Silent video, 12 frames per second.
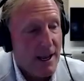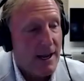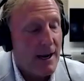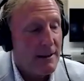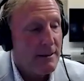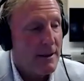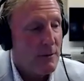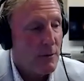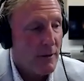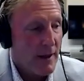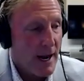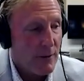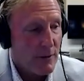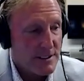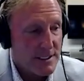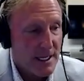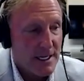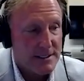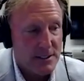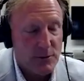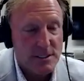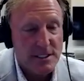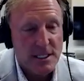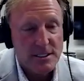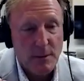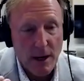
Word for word: And I think where that reset is, it resets my